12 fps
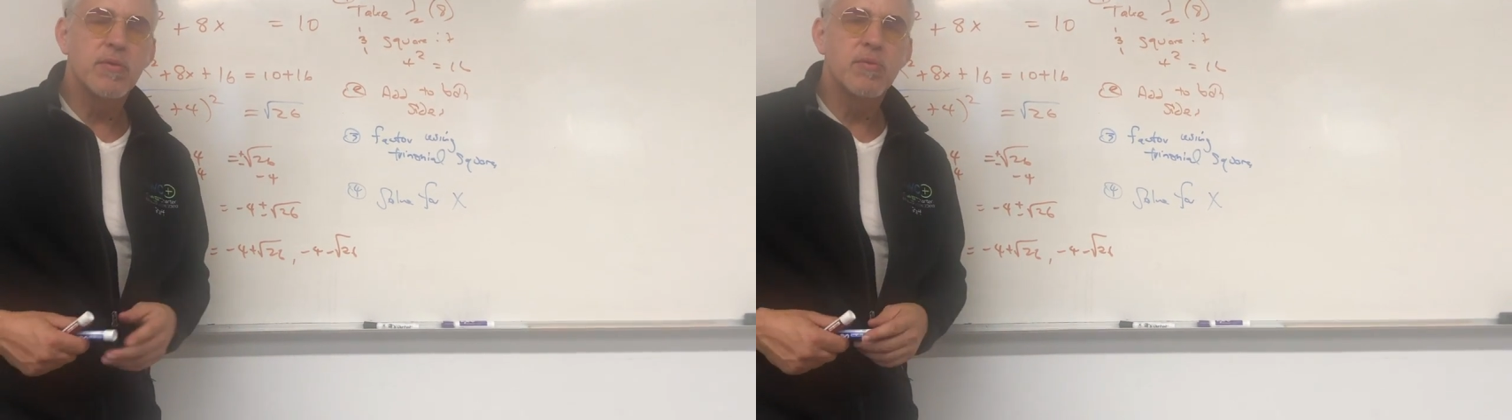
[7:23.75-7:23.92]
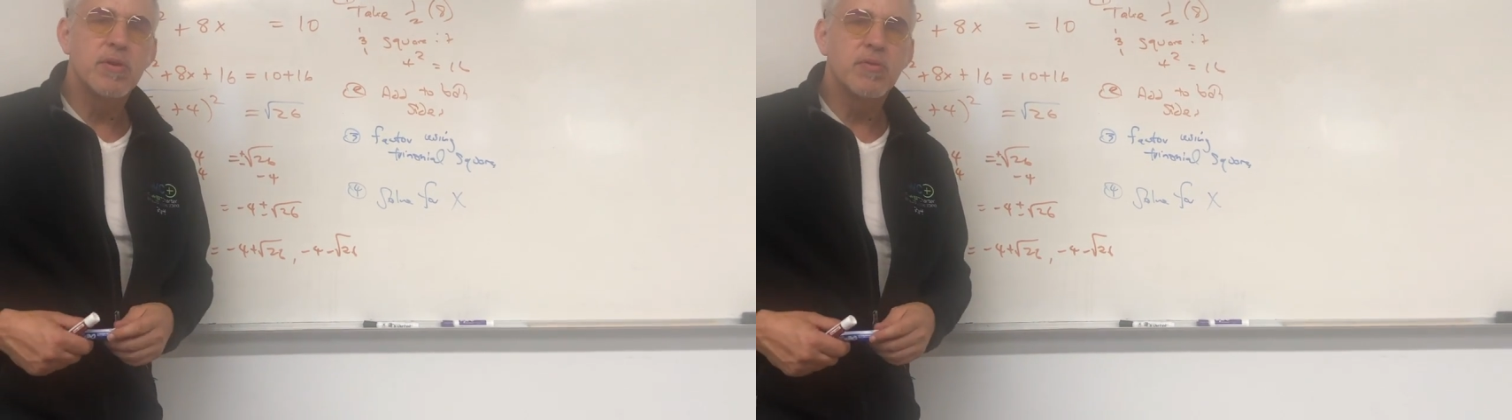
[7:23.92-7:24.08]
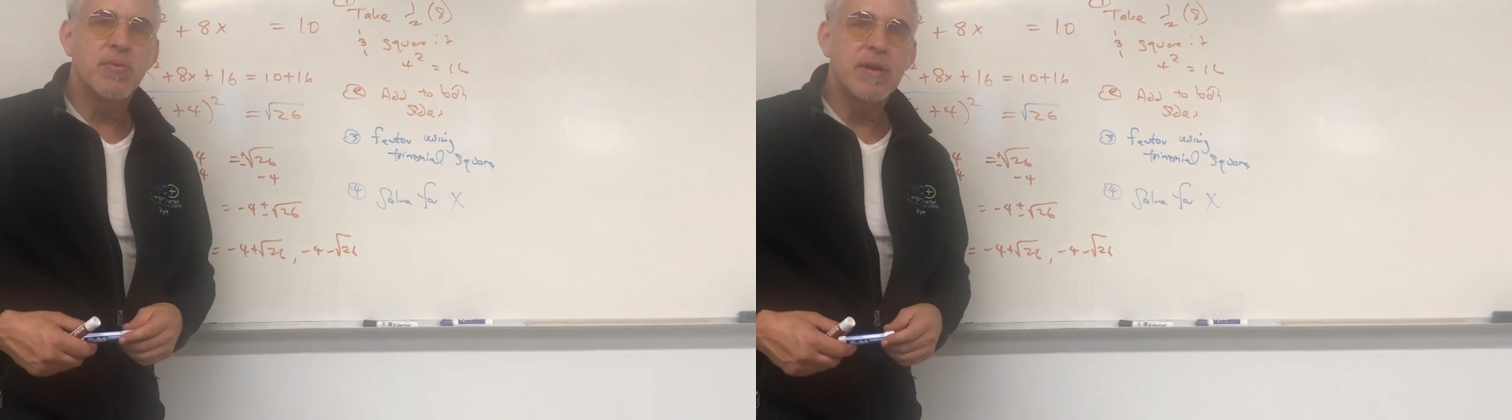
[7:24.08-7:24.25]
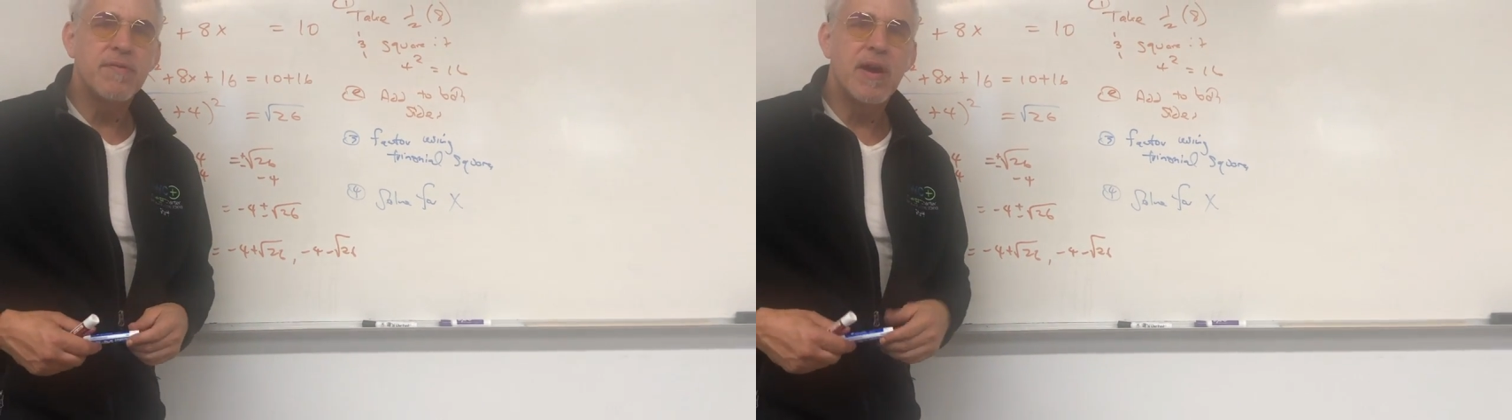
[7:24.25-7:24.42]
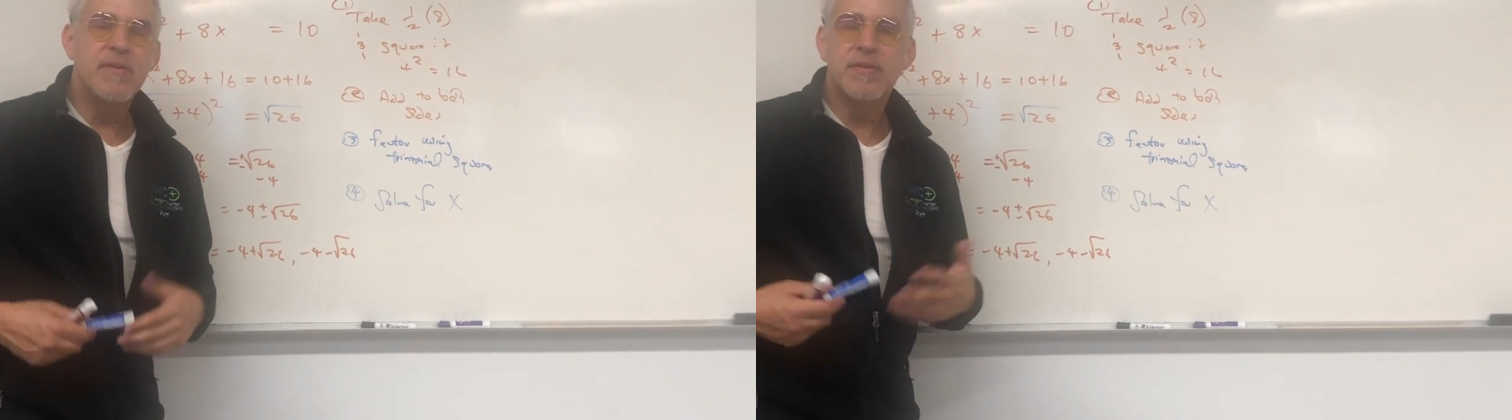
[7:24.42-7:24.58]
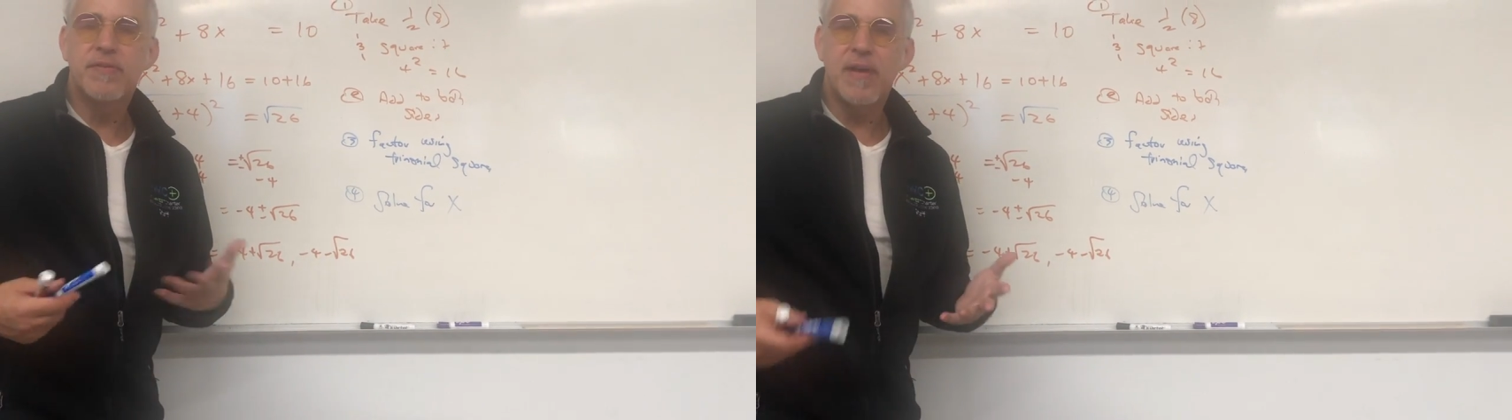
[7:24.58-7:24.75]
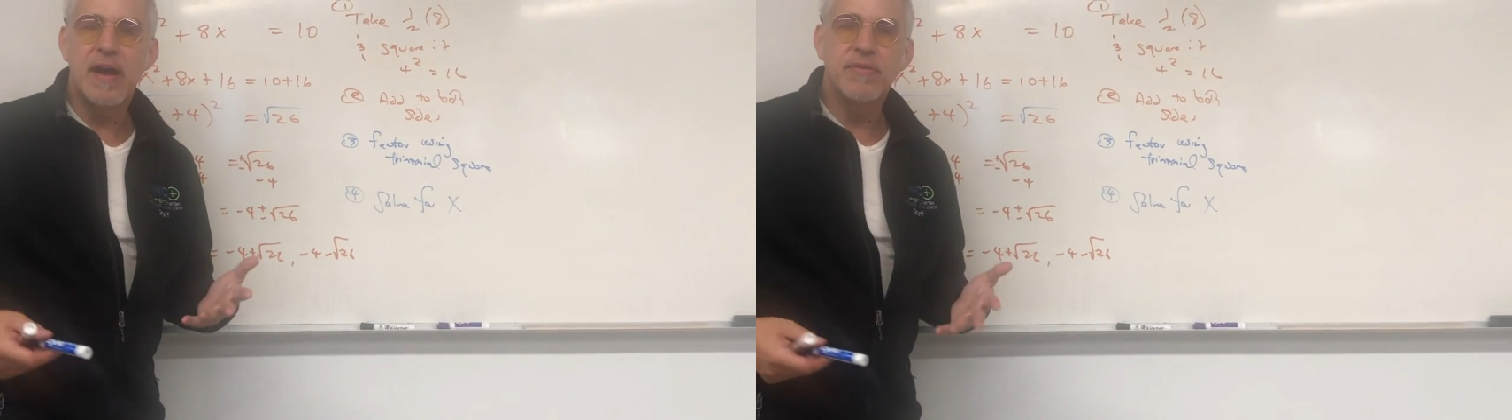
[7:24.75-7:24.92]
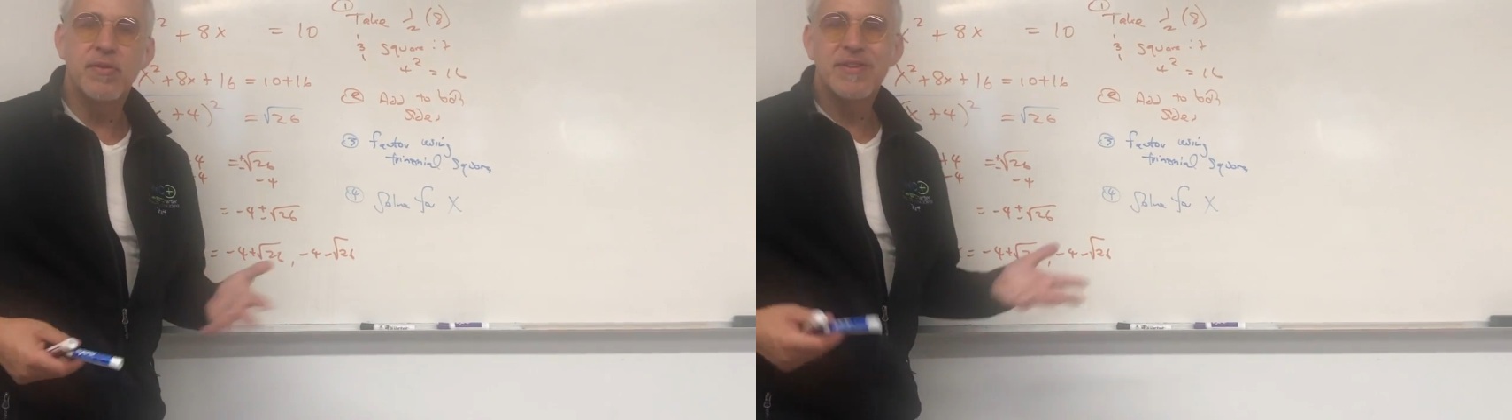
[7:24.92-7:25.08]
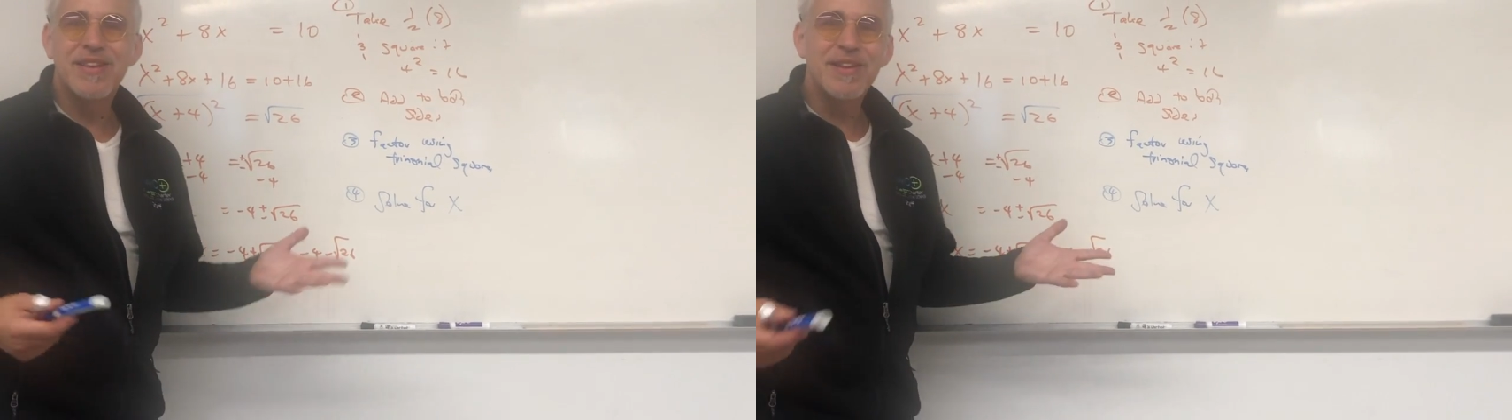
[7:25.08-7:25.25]
the root of 25 is 5.
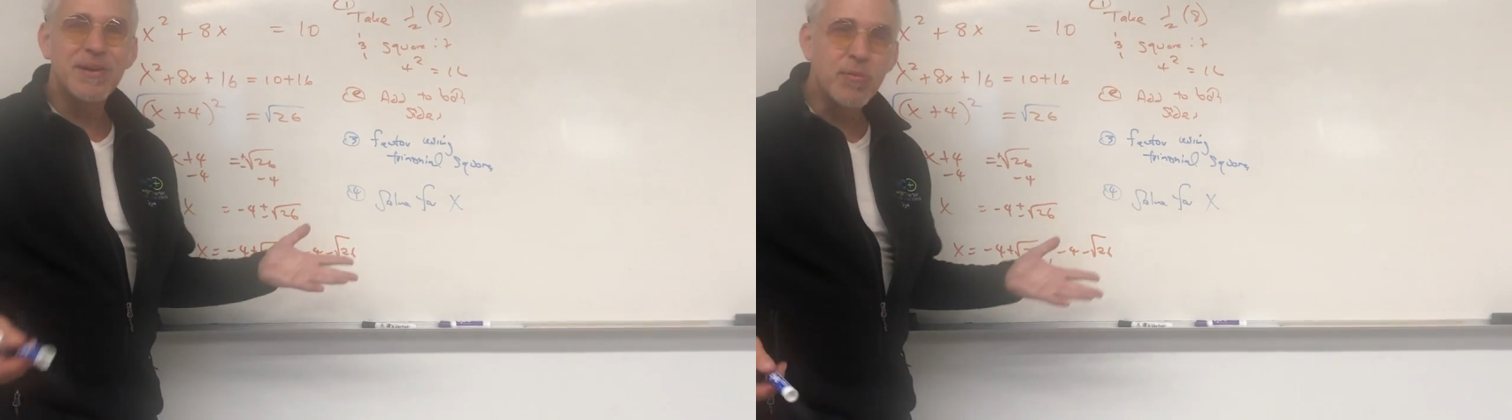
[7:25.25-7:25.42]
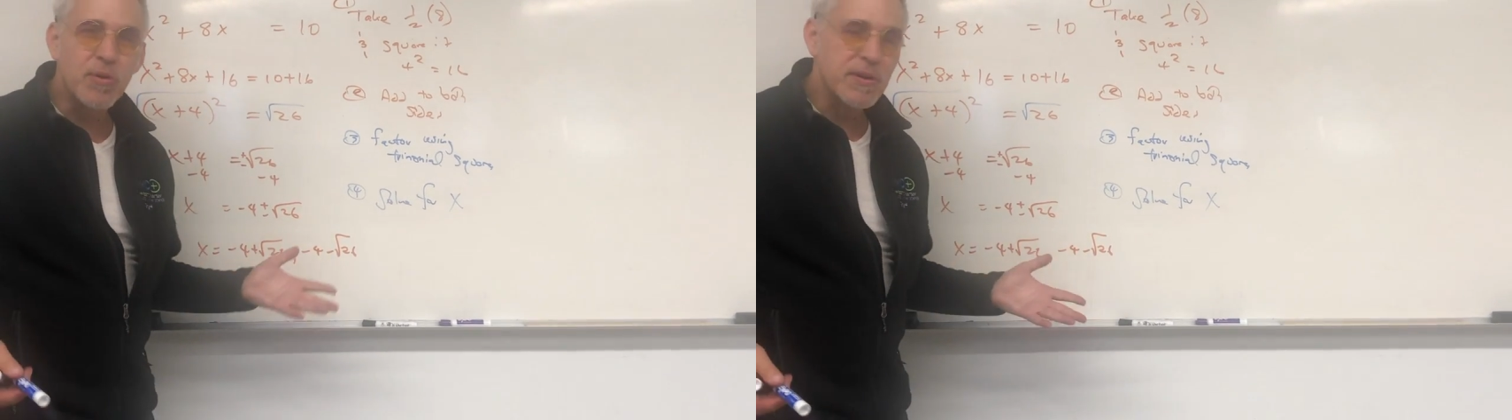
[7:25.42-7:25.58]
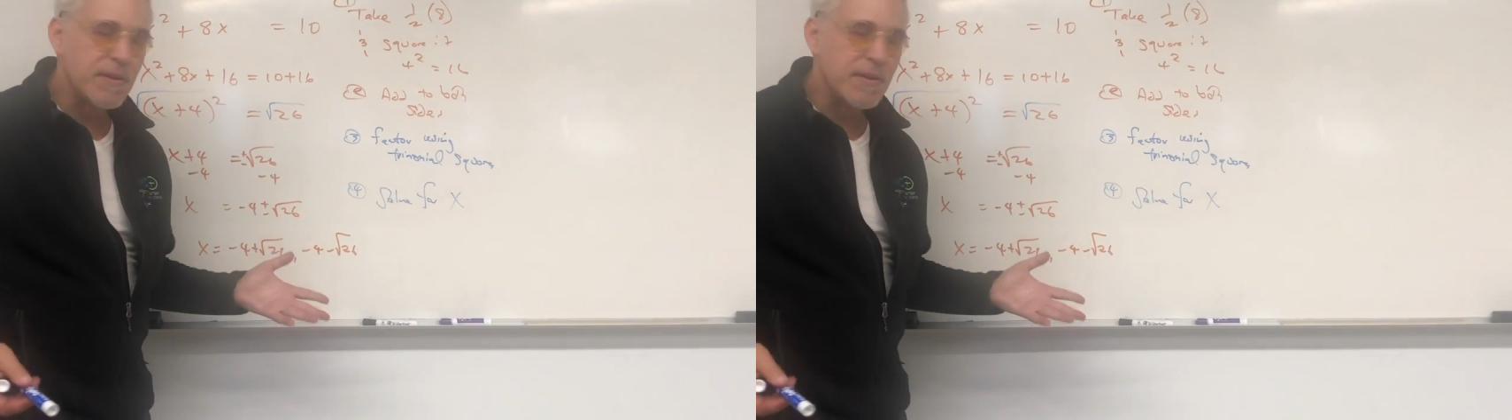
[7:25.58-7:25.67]
So it's a little more